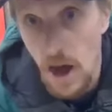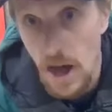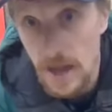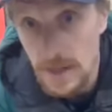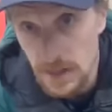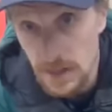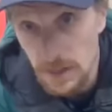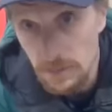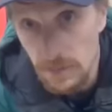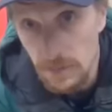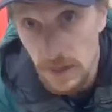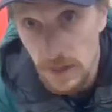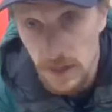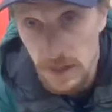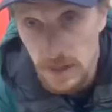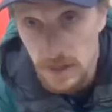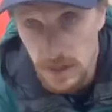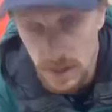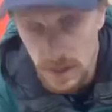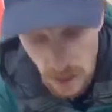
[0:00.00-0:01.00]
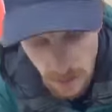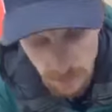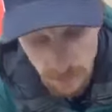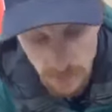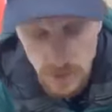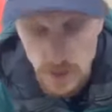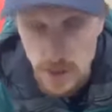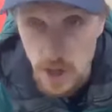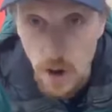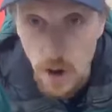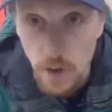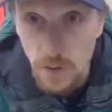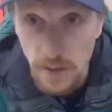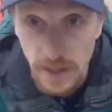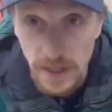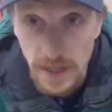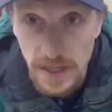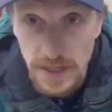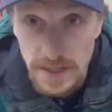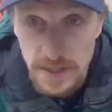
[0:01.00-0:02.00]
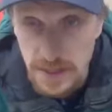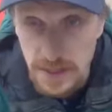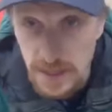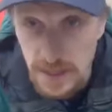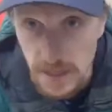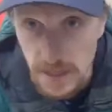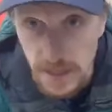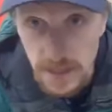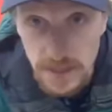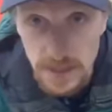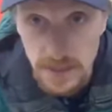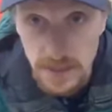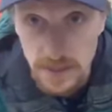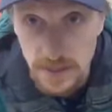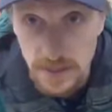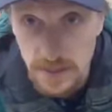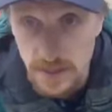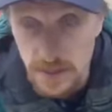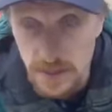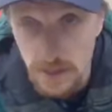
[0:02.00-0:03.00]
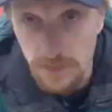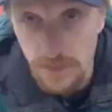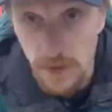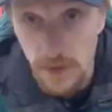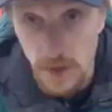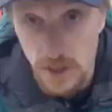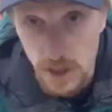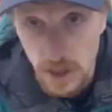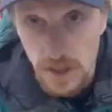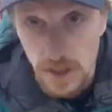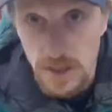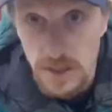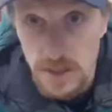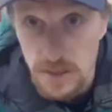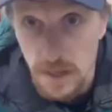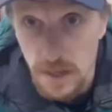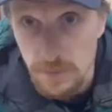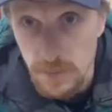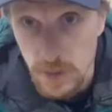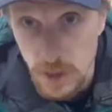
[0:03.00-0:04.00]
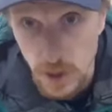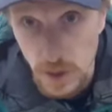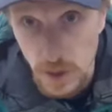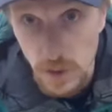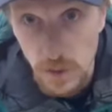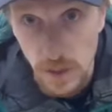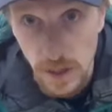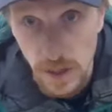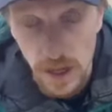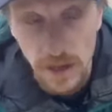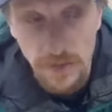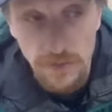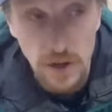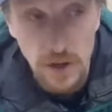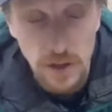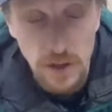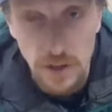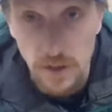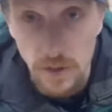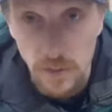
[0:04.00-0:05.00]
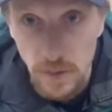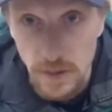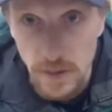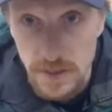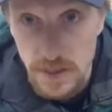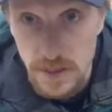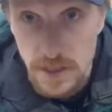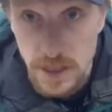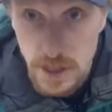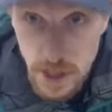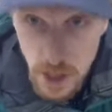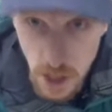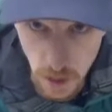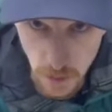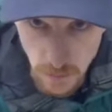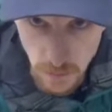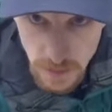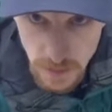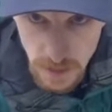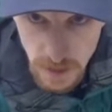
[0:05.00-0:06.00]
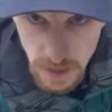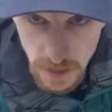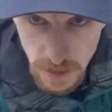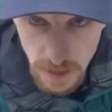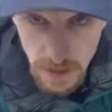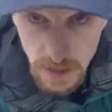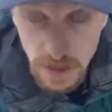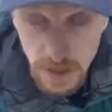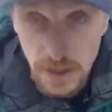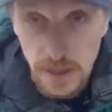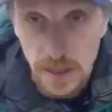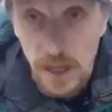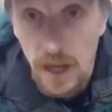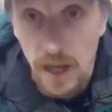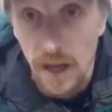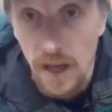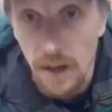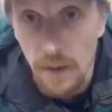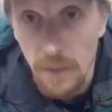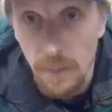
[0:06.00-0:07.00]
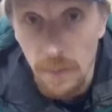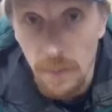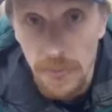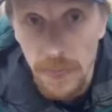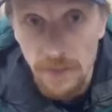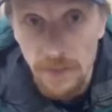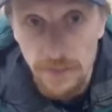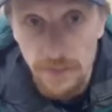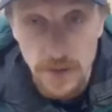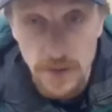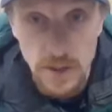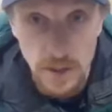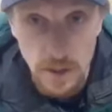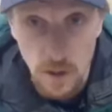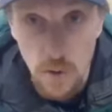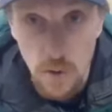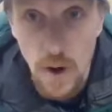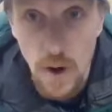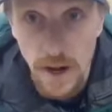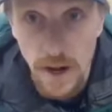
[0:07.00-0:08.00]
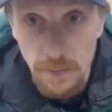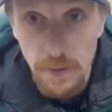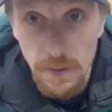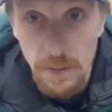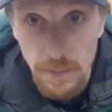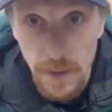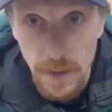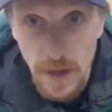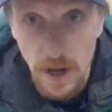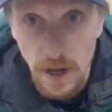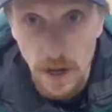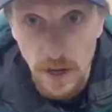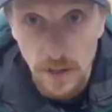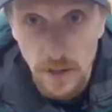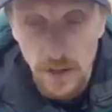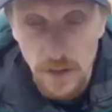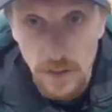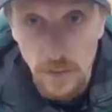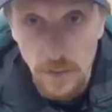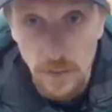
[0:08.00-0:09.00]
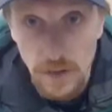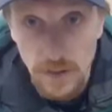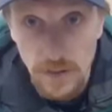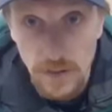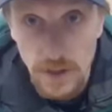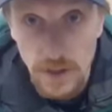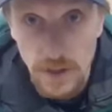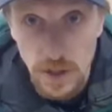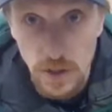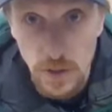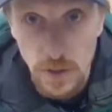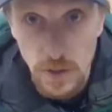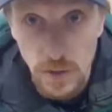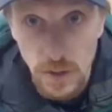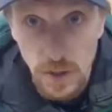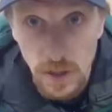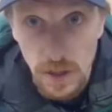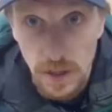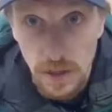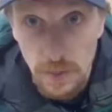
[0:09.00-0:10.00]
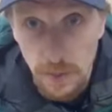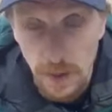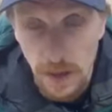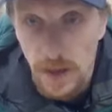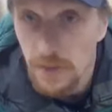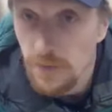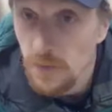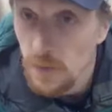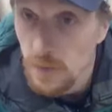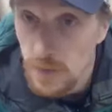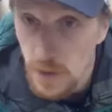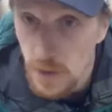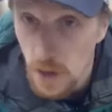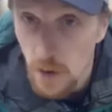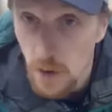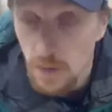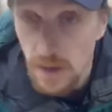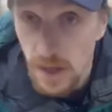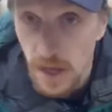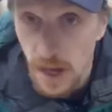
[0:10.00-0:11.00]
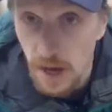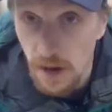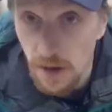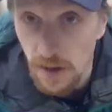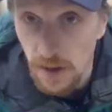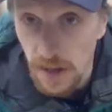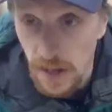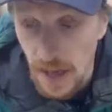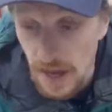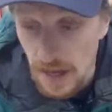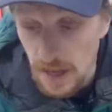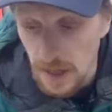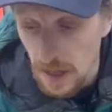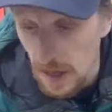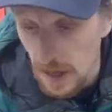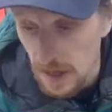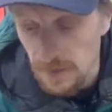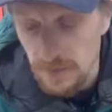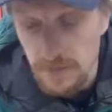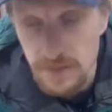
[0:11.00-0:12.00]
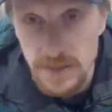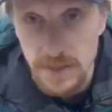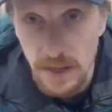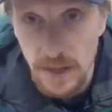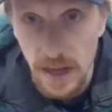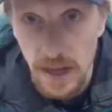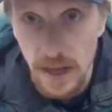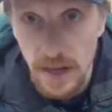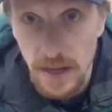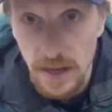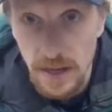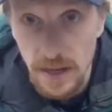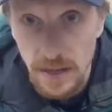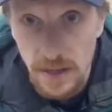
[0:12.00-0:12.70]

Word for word: awesome. Some don't need skis to function and some do. And I've heard that the ones that don't um, function quite a bit better than the ones that do. But if you don't carry any kind of sled